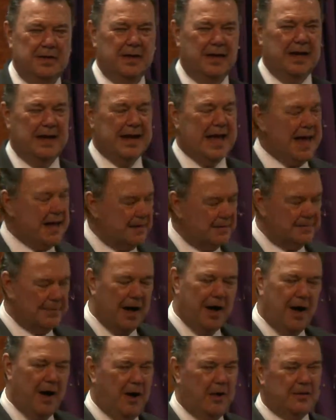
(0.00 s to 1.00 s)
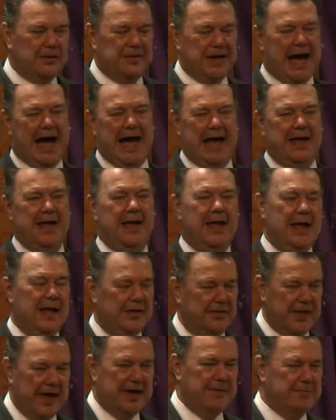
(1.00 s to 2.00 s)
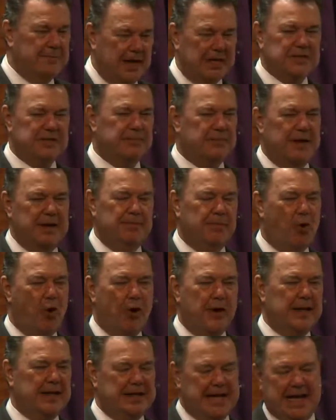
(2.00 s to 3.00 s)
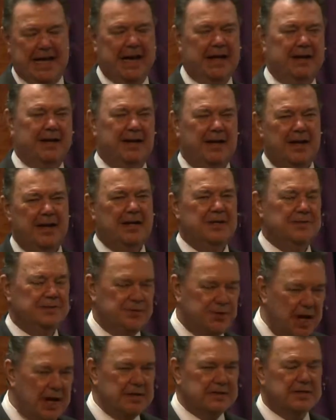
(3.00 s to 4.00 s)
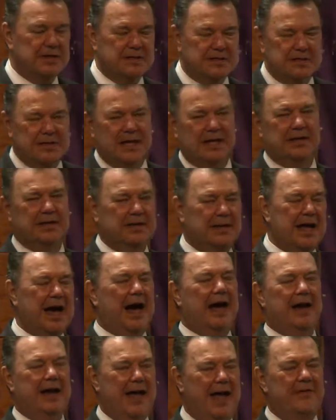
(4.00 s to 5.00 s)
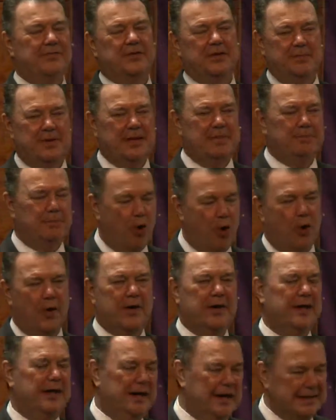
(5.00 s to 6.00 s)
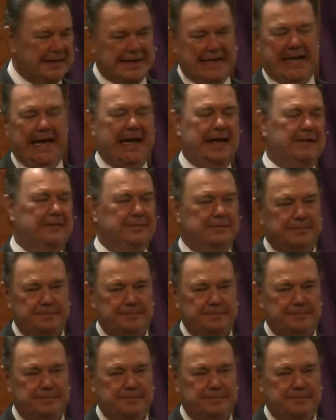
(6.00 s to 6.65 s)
In Adam, all die. They must be born again. Jesus did not have to be born again.